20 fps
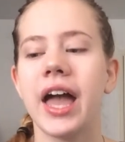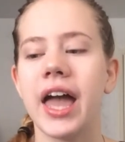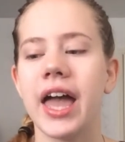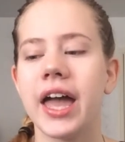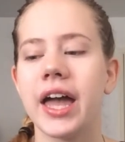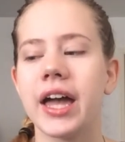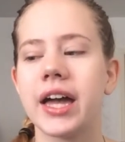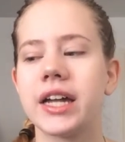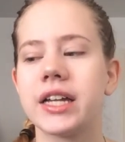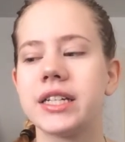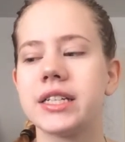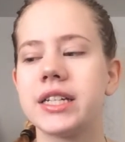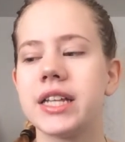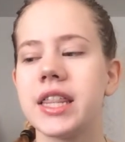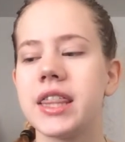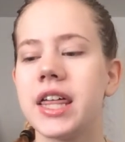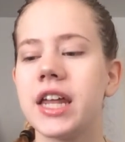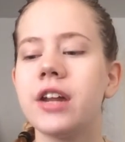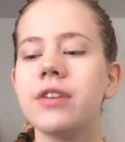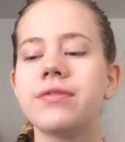And
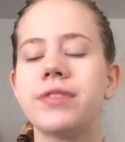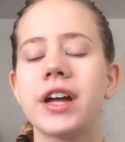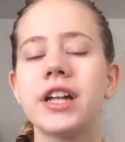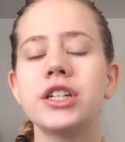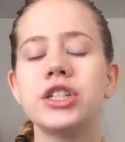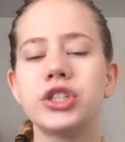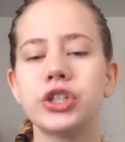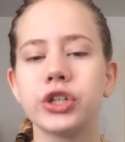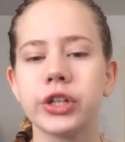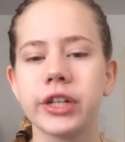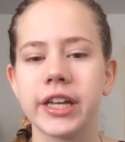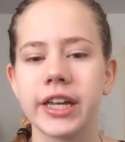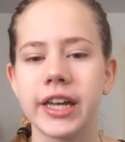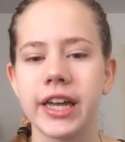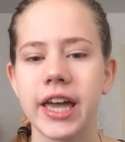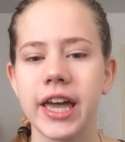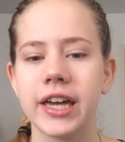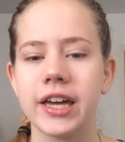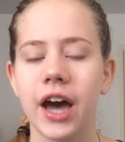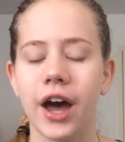then
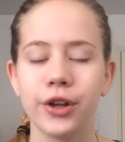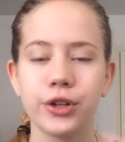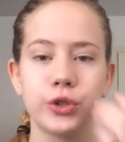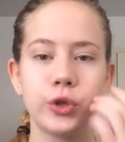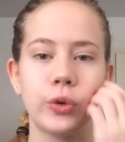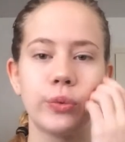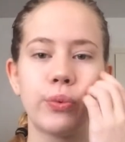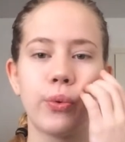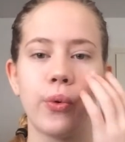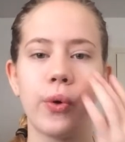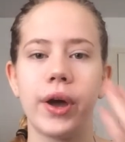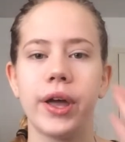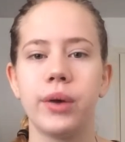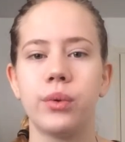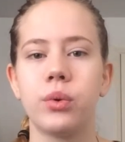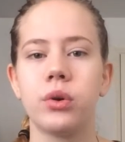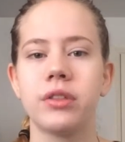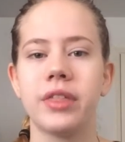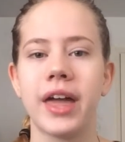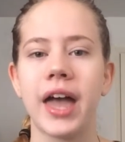eventually it got to a
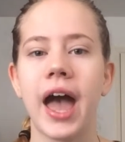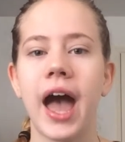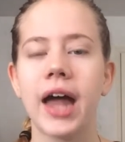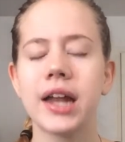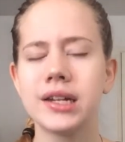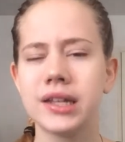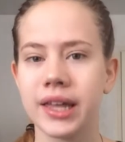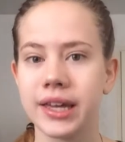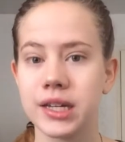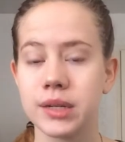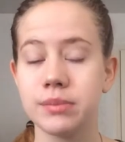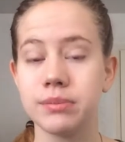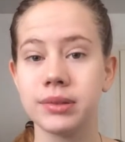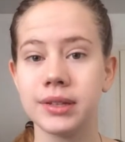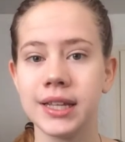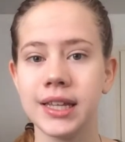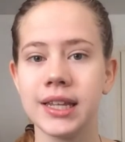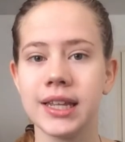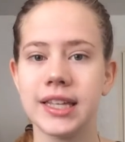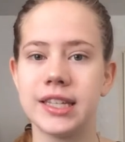point where they had to like
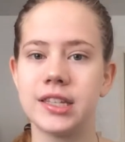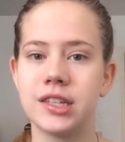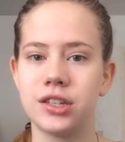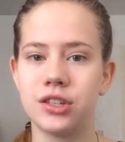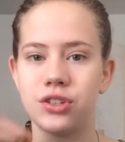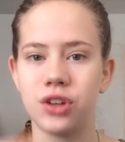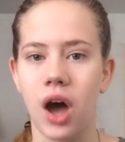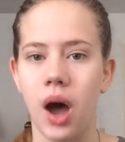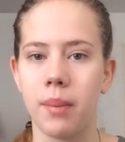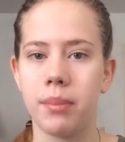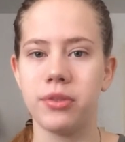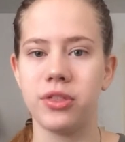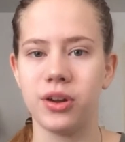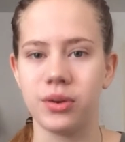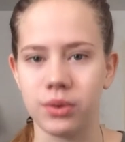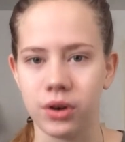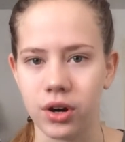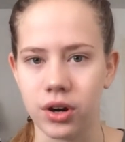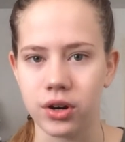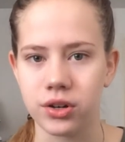completely stop
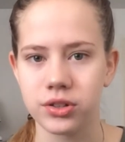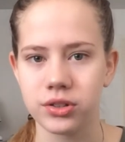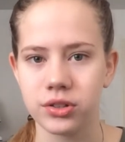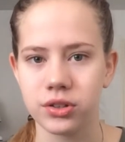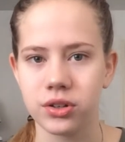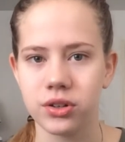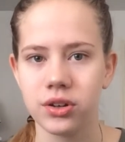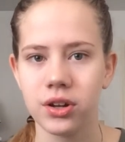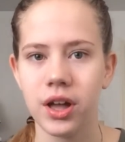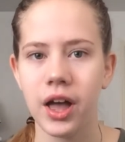the rehearsal.